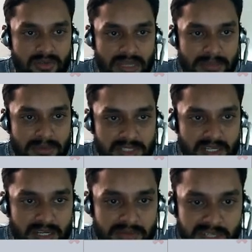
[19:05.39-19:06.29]
I'm using
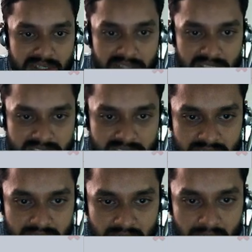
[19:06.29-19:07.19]
convert entities.
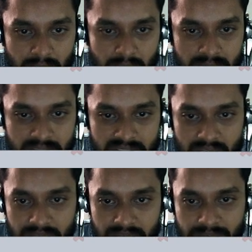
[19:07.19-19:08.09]
I want this
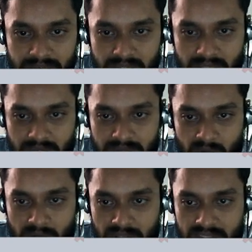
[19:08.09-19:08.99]
line, I
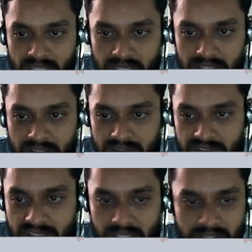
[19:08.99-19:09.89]
want this line, this
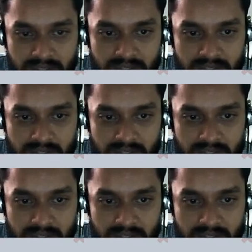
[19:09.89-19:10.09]
line.